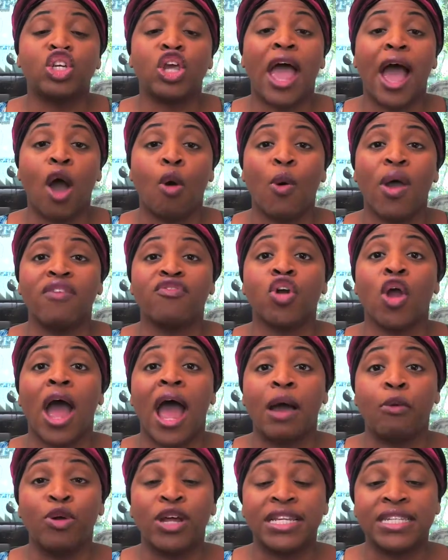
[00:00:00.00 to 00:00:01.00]
However,
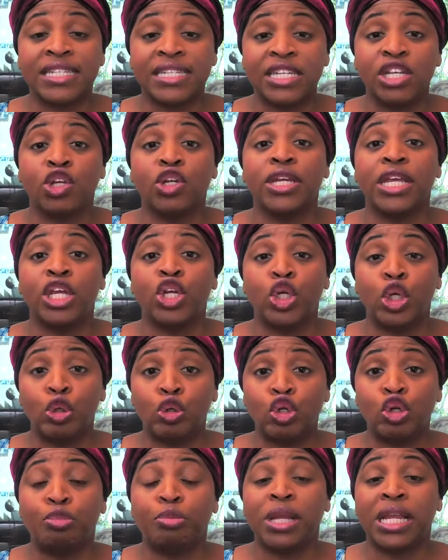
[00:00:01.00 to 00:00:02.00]
I would still need you
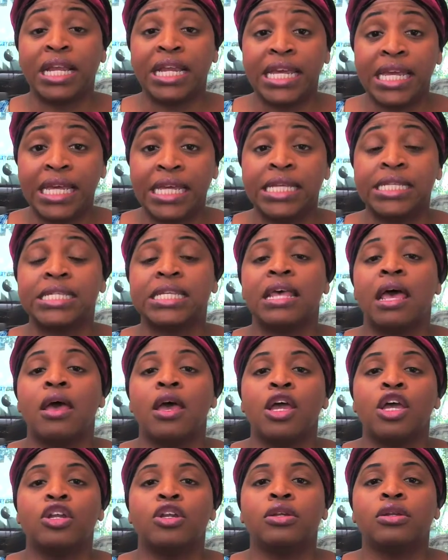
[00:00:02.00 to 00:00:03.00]
to please
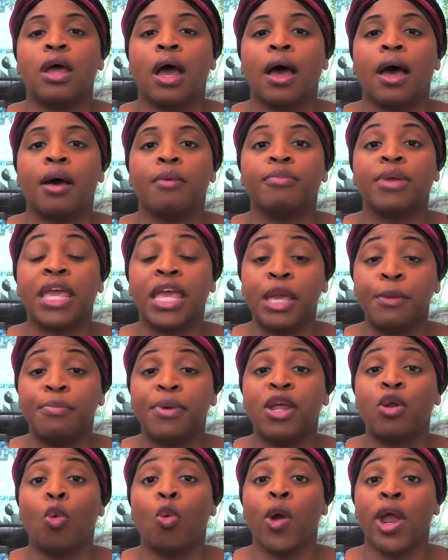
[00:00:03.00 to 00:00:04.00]
keep
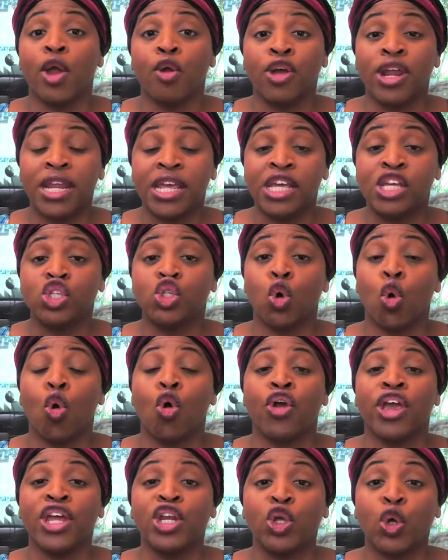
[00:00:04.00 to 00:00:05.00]
it where it is
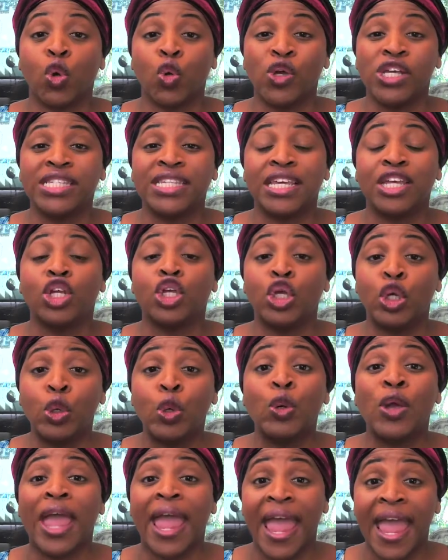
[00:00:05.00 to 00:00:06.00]
or increase it.
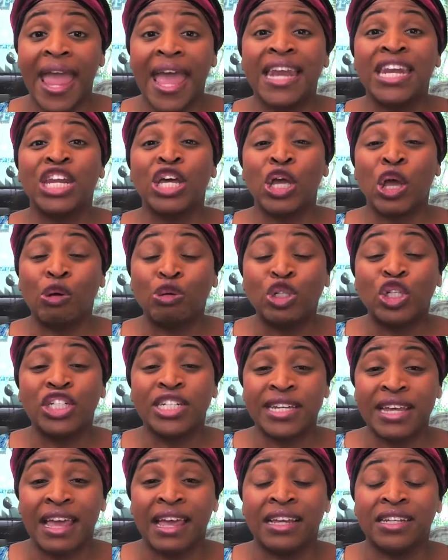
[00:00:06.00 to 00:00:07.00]
You can
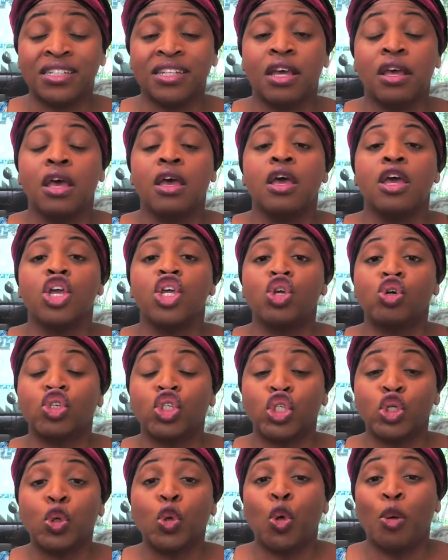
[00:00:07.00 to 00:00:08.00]
negotiate your
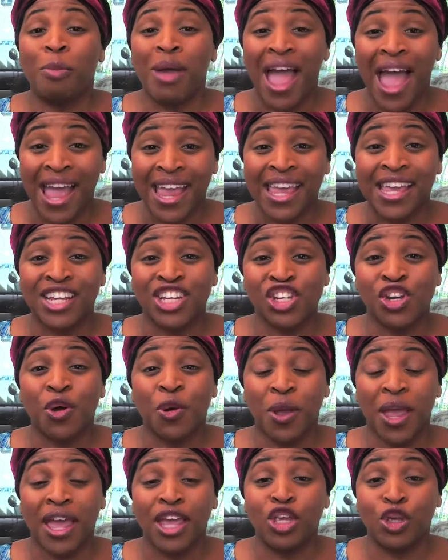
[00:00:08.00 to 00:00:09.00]
school package,
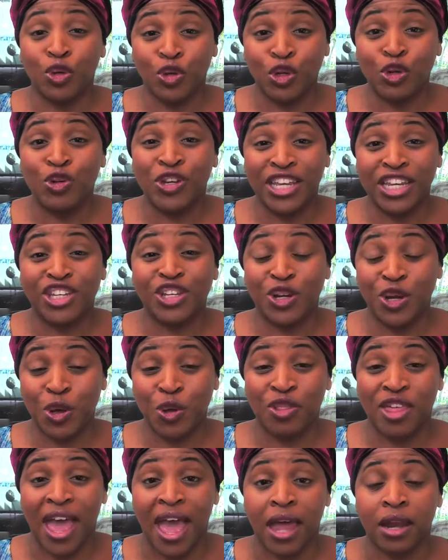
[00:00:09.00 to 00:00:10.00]
okay? You do need to
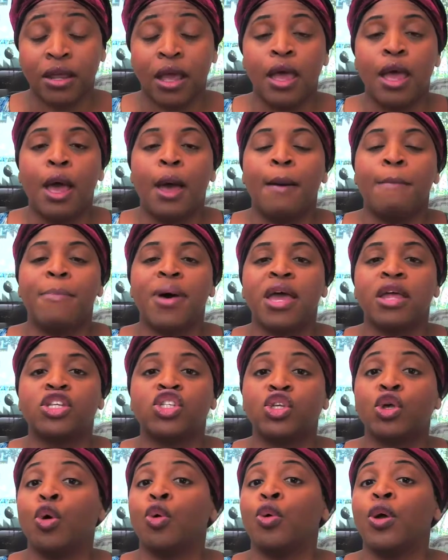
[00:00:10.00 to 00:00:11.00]
know that. But
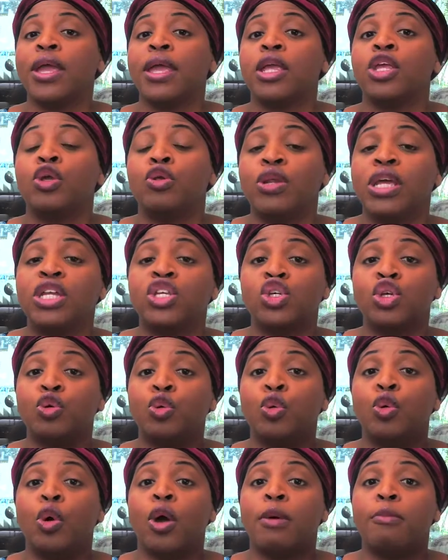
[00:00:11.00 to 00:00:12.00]
so you need
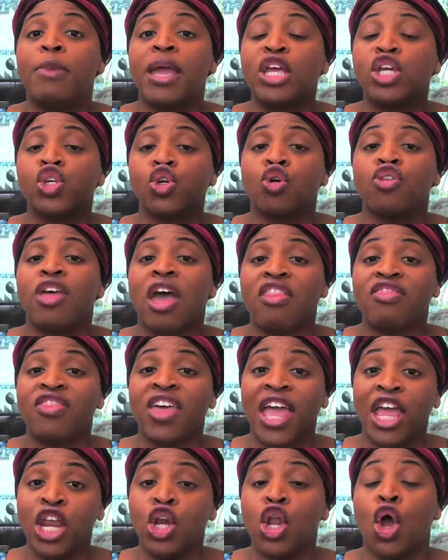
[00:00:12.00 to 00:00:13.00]
to make sure that
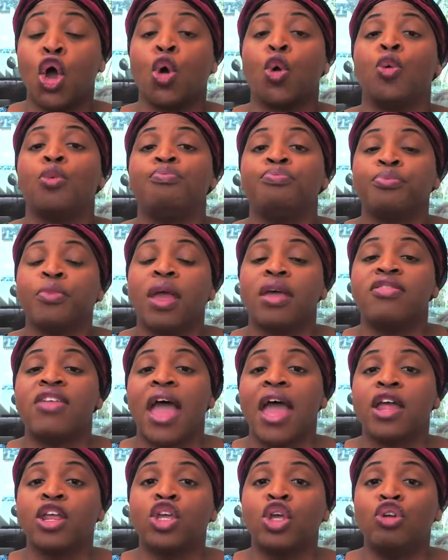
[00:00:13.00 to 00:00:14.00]
they know
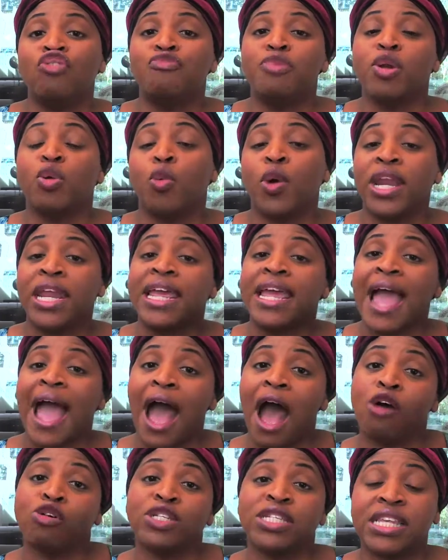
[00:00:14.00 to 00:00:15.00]
that you've been winning
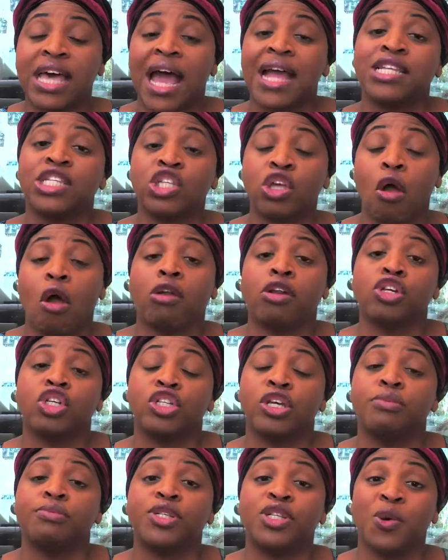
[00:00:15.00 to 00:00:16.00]
outside
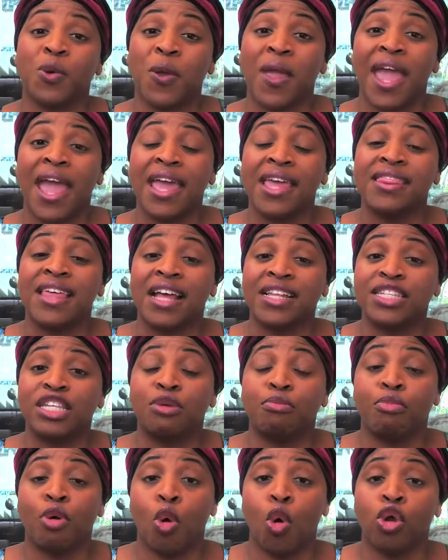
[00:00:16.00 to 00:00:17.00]
scholarships, okay? That's
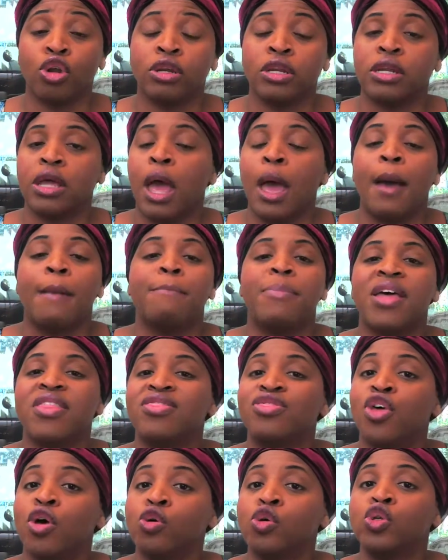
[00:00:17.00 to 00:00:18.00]
important.
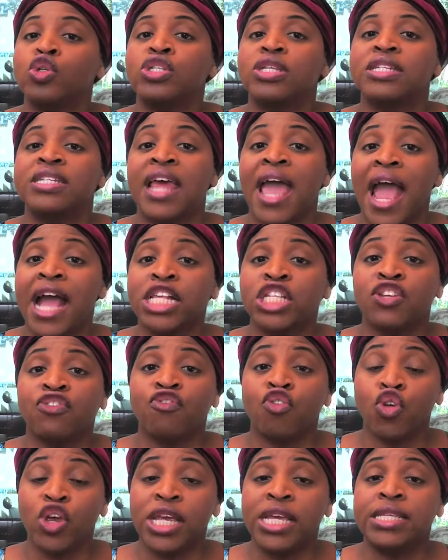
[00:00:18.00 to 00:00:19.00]
But those
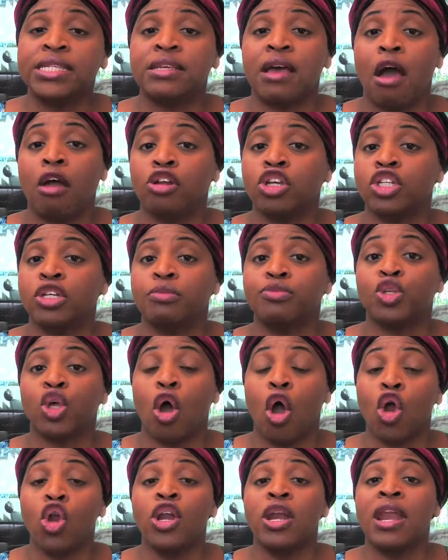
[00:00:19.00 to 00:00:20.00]
tax-free scholarships
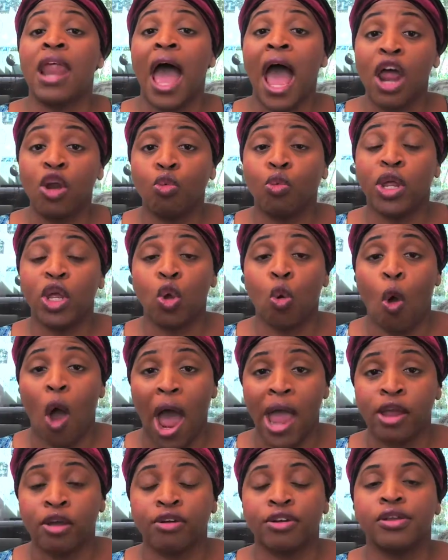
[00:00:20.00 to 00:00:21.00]
are not
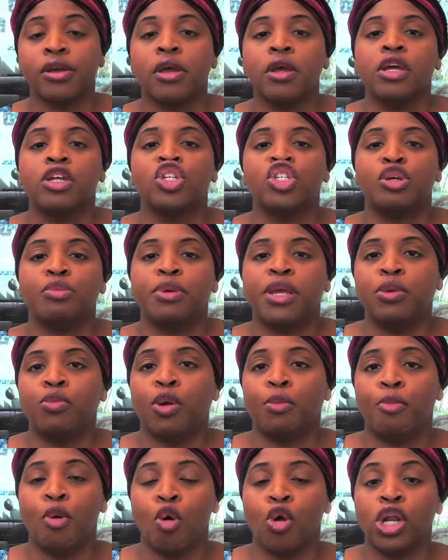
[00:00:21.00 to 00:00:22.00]
required to be
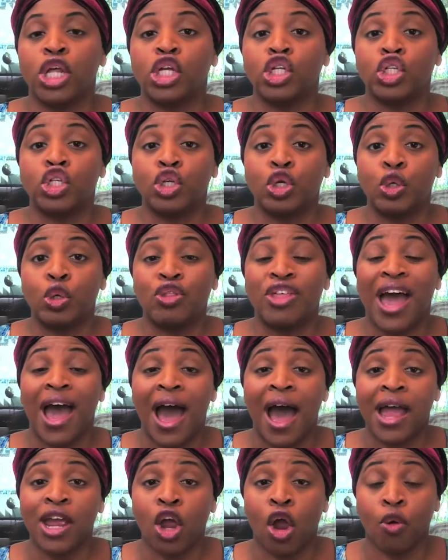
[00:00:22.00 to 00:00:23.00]
reported to the
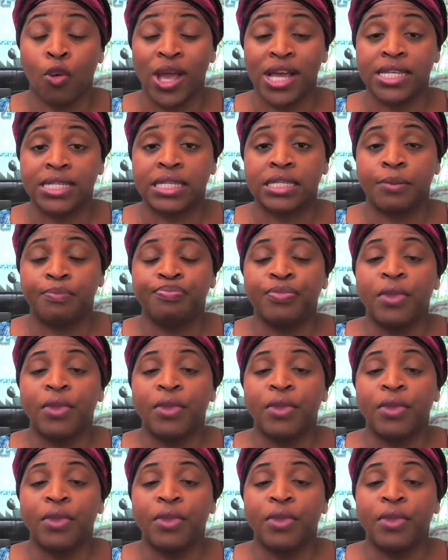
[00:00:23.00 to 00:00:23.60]
IRS.